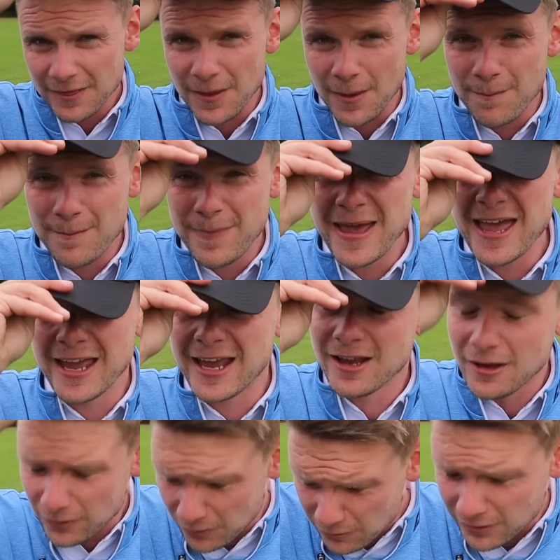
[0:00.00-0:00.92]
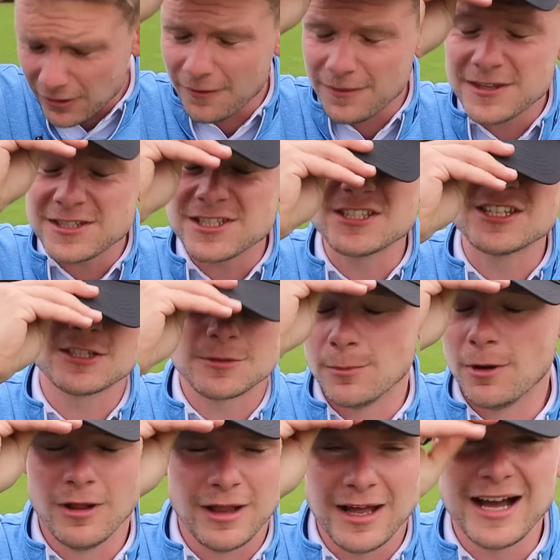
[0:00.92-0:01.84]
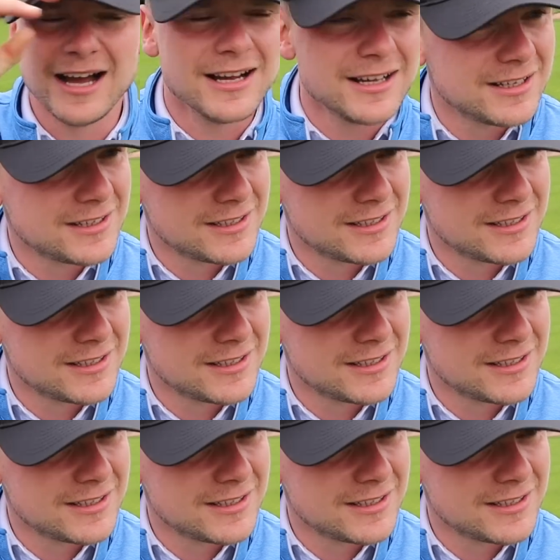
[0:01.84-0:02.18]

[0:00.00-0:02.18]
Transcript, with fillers: The Ping, oh god, this is a small hat.